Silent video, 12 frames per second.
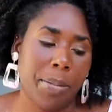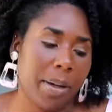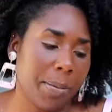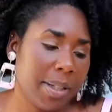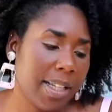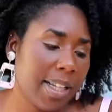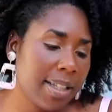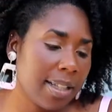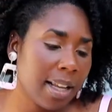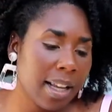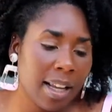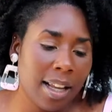
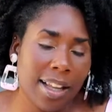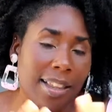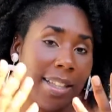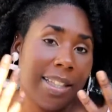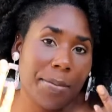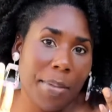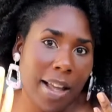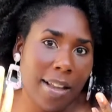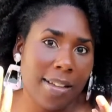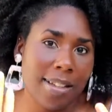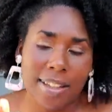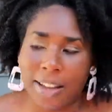purposes, the
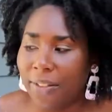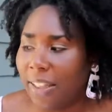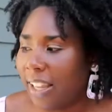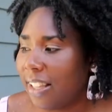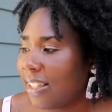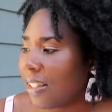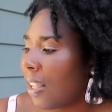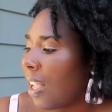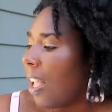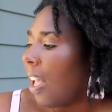smells of things.